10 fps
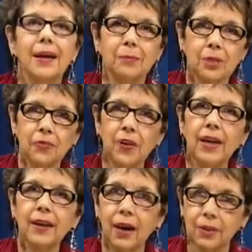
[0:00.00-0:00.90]
Come to
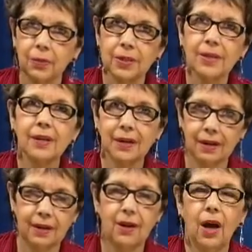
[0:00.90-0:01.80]
find out, he wasn't
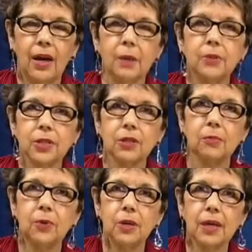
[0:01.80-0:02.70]
not able to
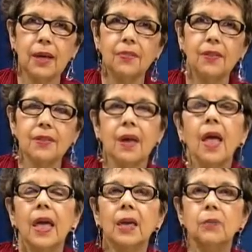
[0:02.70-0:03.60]
communicate this.
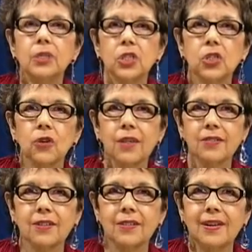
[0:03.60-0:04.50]
He was
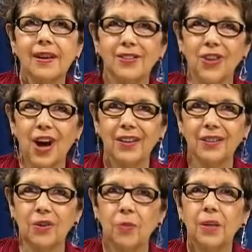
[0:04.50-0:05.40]
stressed because he had a dog at
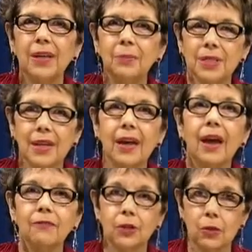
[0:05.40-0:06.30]
home, and he was going to
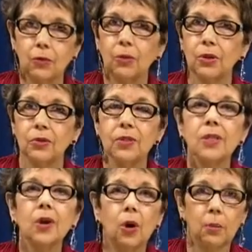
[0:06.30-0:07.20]
have to go to a
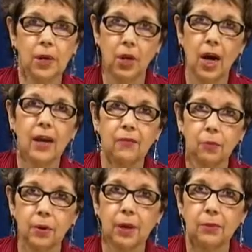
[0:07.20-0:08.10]
nursing home and not
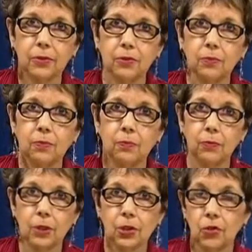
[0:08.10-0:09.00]
ever be able to
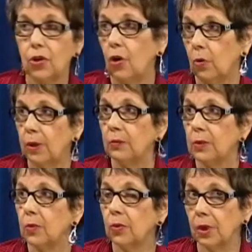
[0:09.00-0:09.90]
return home, and he
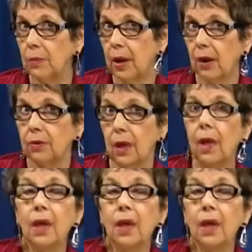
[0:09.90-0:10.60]
was worried about